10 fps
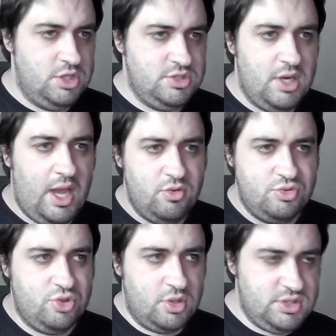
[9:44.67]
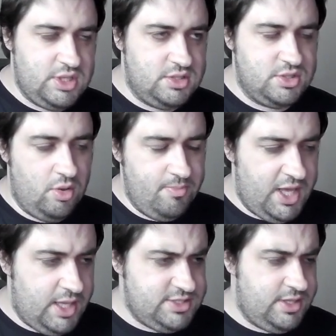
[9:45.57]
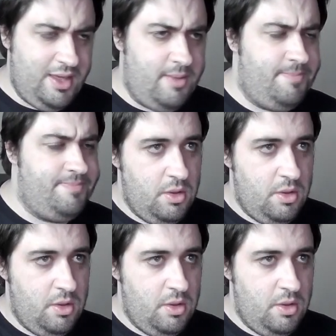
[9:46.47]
So now Trunks has gone past that.